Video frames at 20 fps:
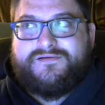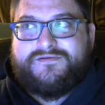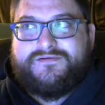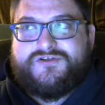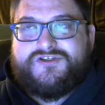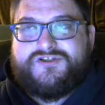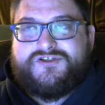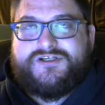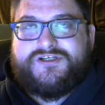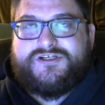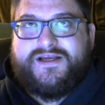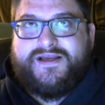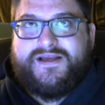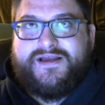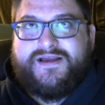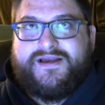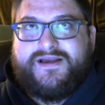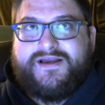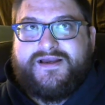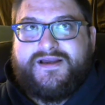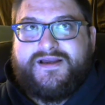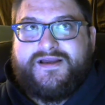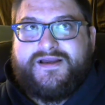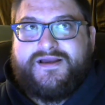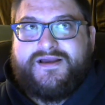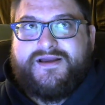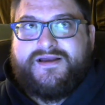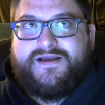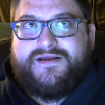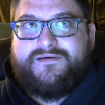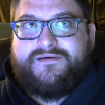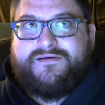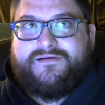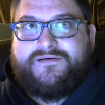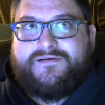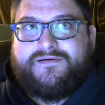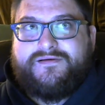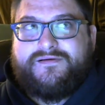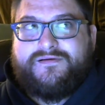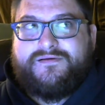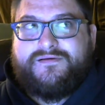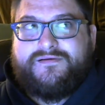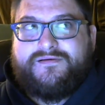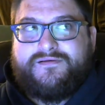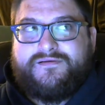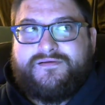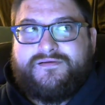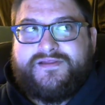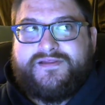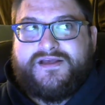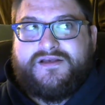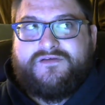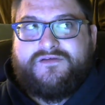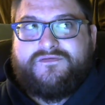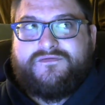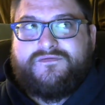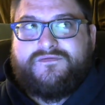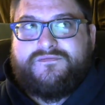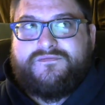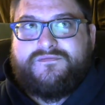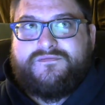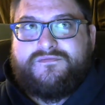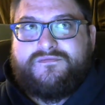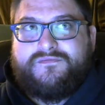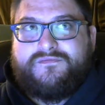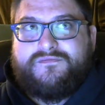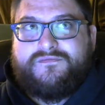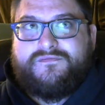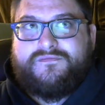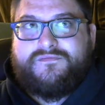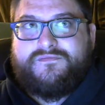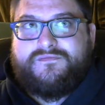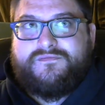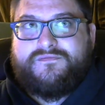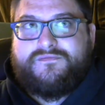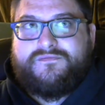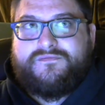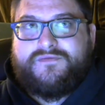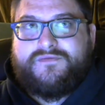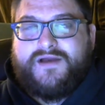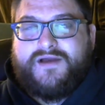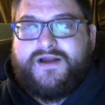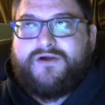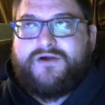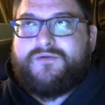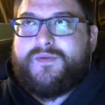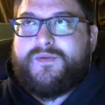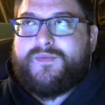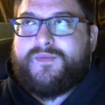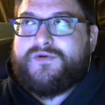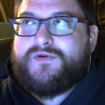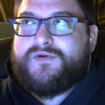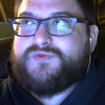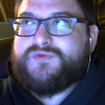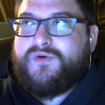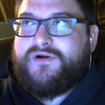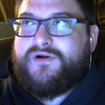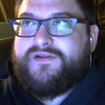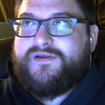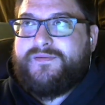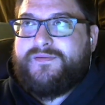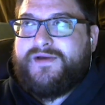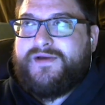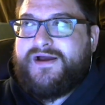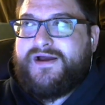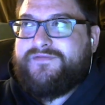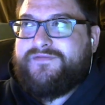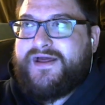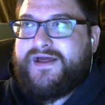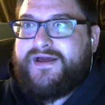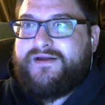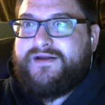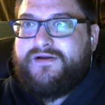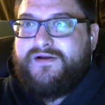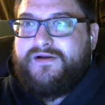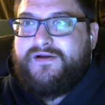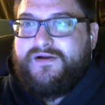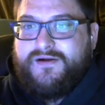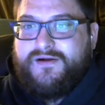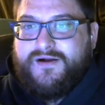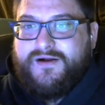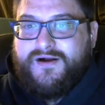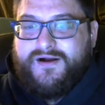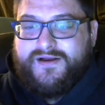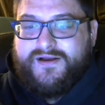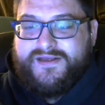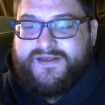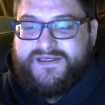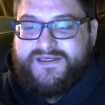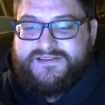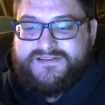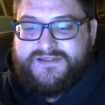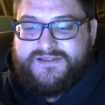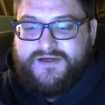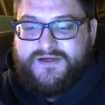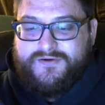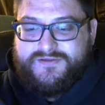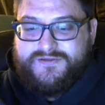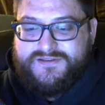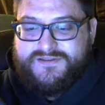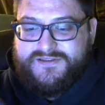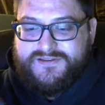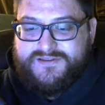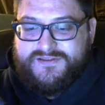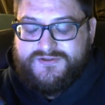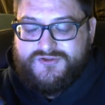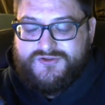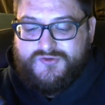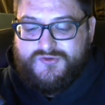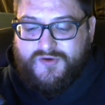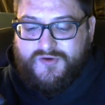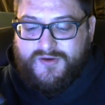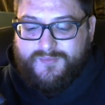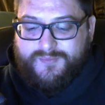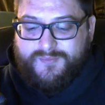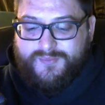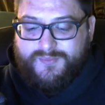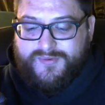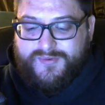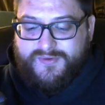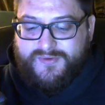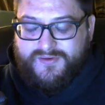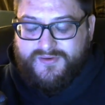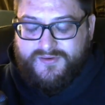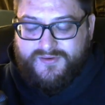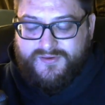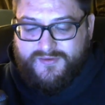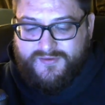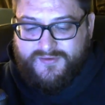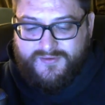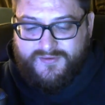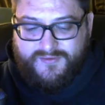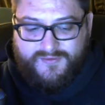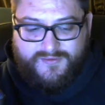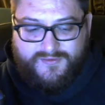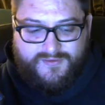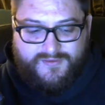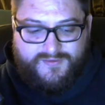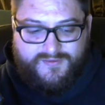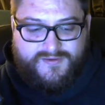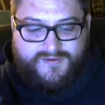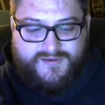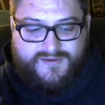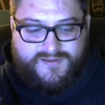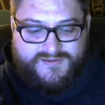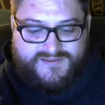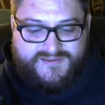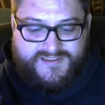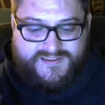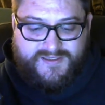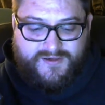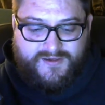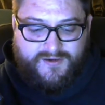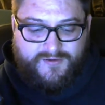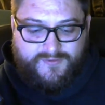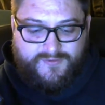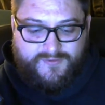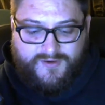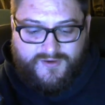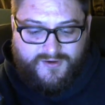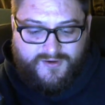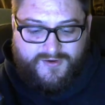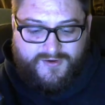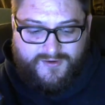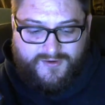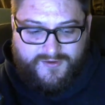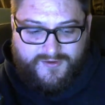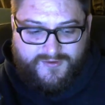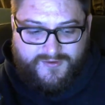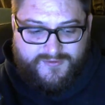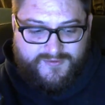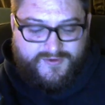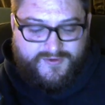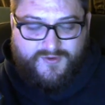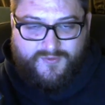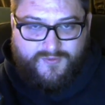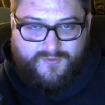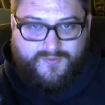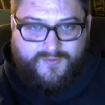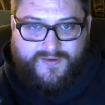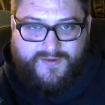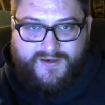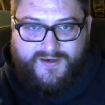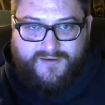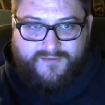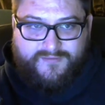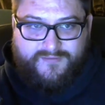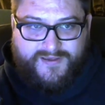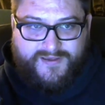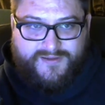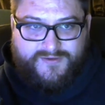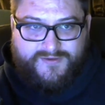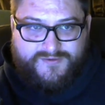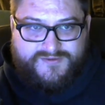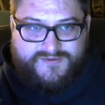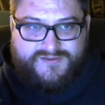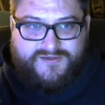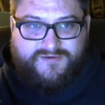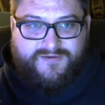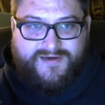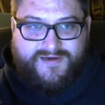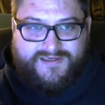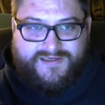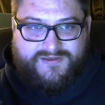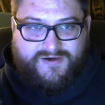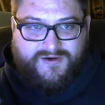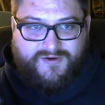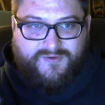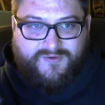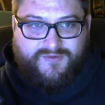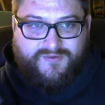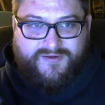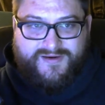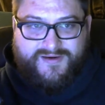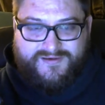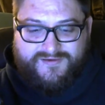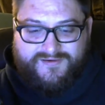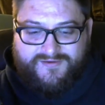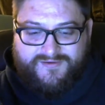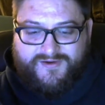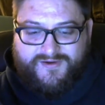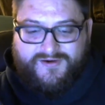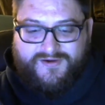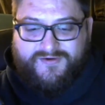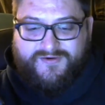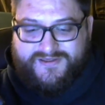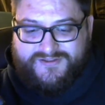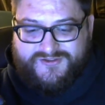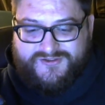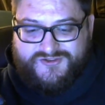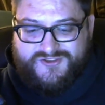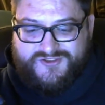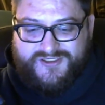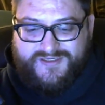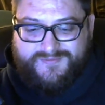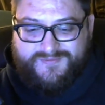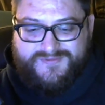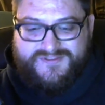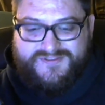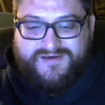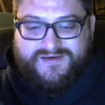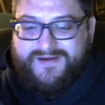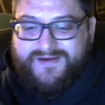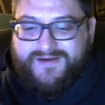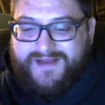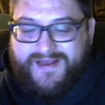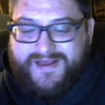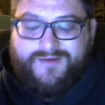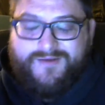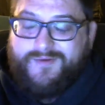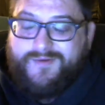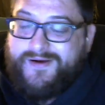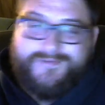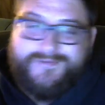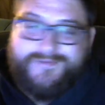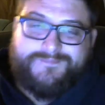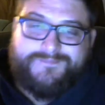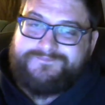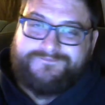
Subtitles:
Shit, I don't remember which one of them have that East Coast Trump casino card coin, like those collector coin or the collector chips. Anyway.